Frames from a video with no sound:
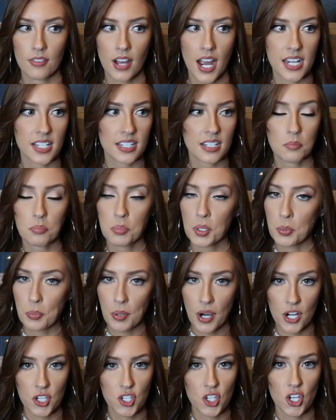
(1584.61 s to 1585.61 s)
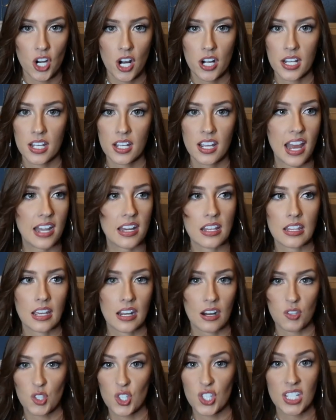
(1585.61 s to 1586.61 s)
I didn't put pressure on it,
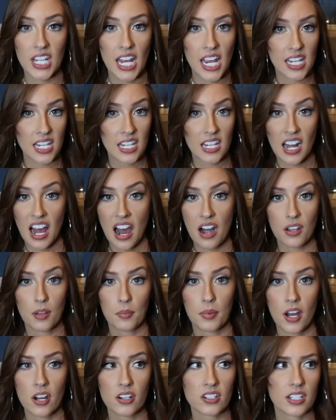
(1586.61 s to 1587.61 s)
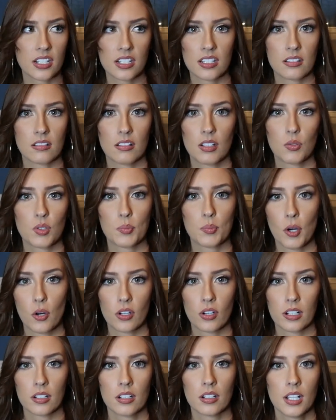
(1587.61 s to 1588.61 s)
anything. I was just taking it out of the box and it was
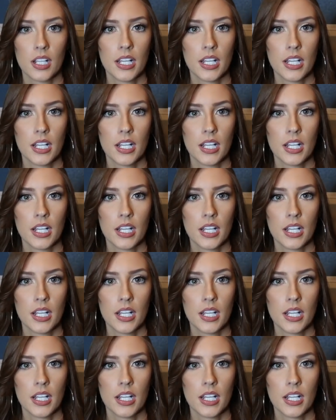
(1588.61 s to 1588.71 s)
broken.